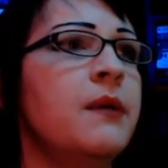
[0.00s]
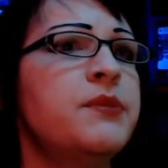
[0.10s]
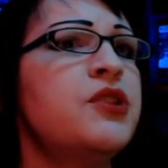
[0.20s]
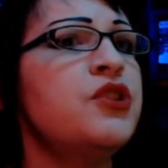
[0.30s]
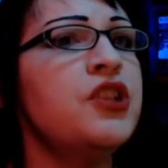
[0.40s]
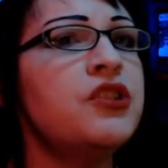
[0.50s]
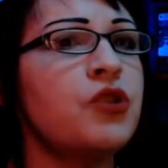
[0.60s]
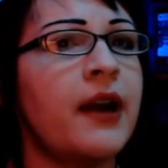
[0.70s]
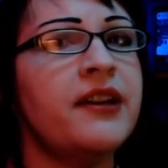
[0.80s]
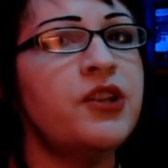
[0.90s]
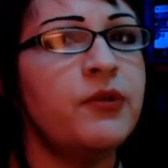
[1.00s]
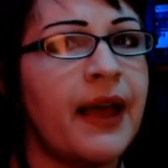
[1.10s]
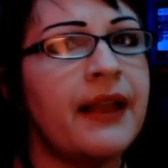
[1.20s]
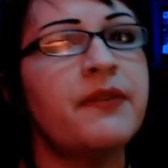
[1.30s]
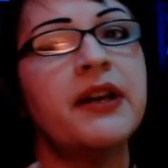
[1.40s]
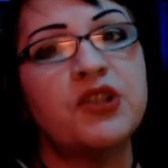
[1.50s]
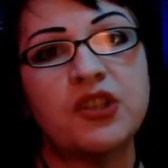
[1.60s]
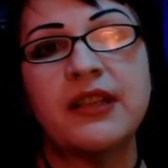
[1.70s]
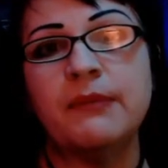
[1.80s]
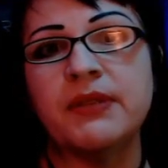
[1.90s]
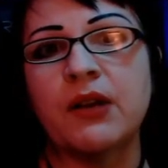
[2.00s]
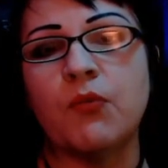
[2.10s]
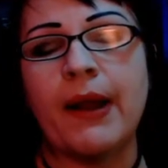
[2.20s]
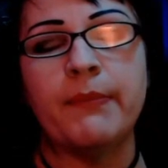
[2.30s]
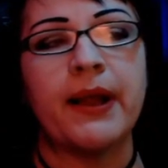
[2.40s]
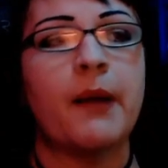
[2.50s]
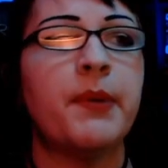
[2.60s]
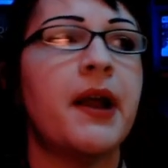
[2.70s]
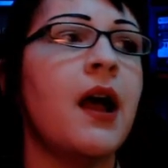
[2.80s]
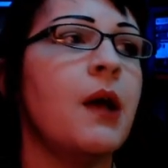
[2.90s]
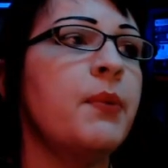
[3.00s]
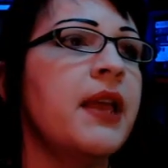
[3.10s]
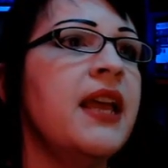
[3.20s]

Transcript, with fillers: So she's trying to do that, and then it just keeps, like, ramping up and up.